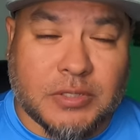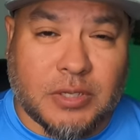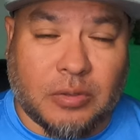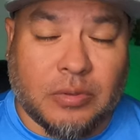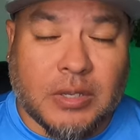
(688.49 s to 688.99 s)

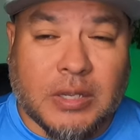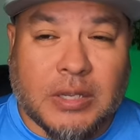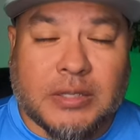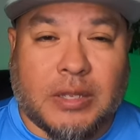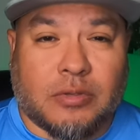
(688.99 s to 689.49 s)
So
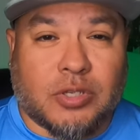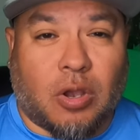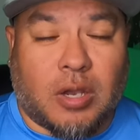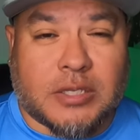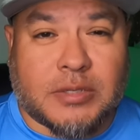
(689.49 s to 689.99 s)
that was
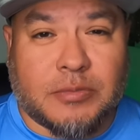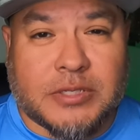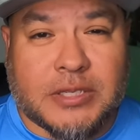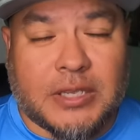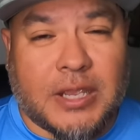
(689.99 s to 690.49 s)
awesome to
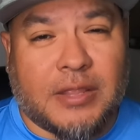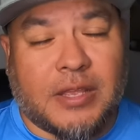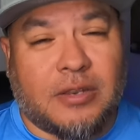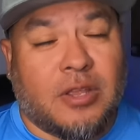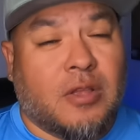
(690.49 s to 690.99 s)
see. And
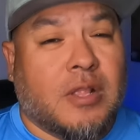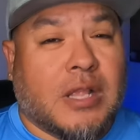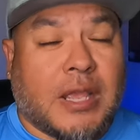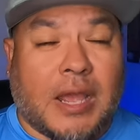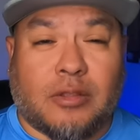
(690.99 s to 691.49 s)
then
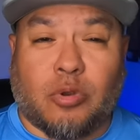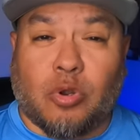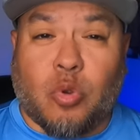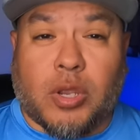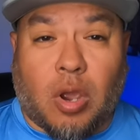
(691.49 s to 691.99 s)
had to throw
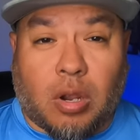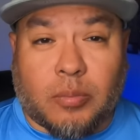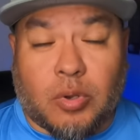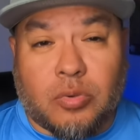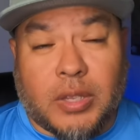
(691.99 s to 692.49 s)
a quick
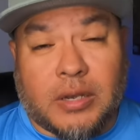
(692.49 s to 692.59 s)
audible.